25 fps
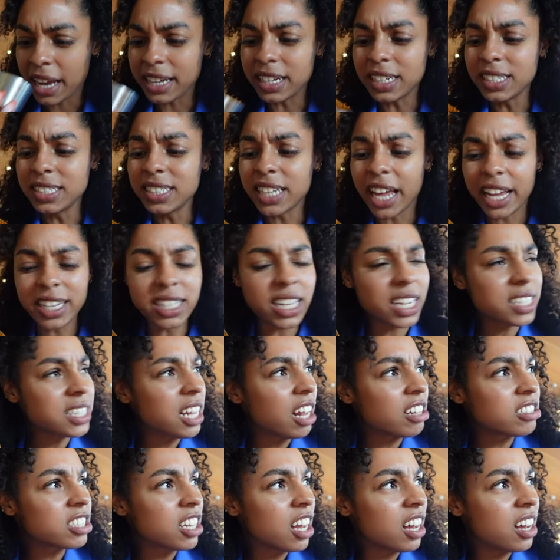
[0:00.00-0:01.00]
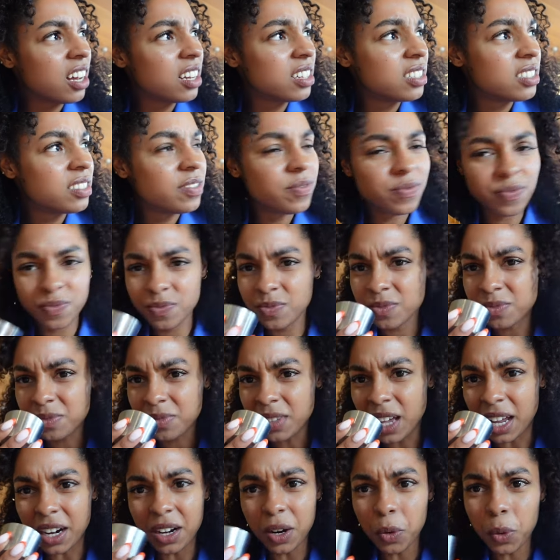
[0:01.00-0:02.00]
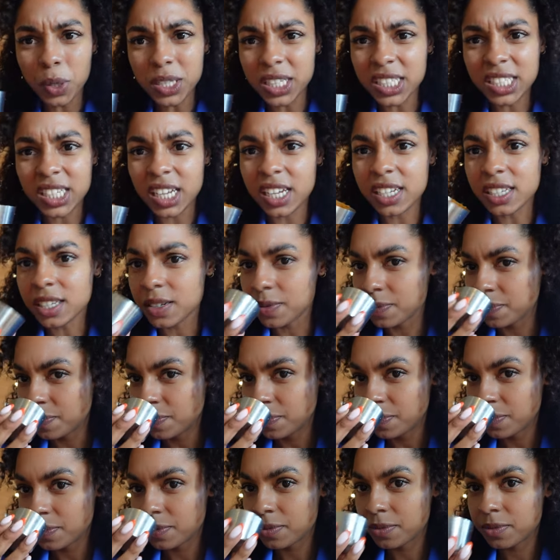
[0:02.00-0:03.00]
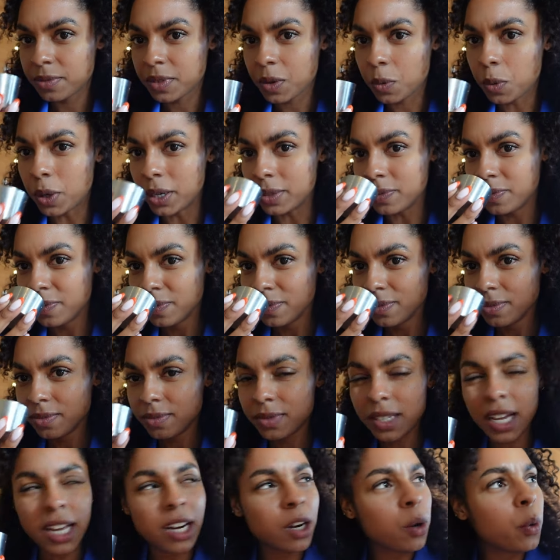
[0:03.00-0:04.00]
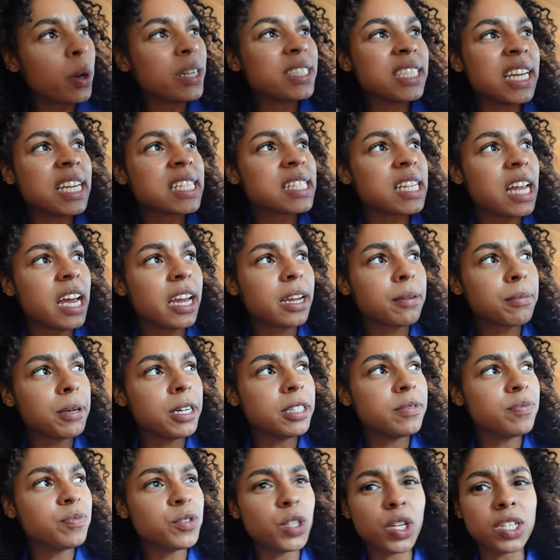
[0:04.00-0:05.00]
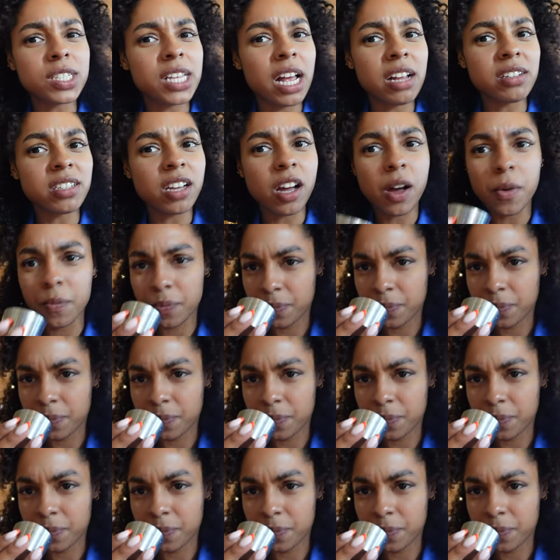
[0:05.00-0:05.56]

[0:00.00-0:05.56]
It doesn't taste like salsa. I don't know what this is. What? I don't know what it tastes like, but not salsa.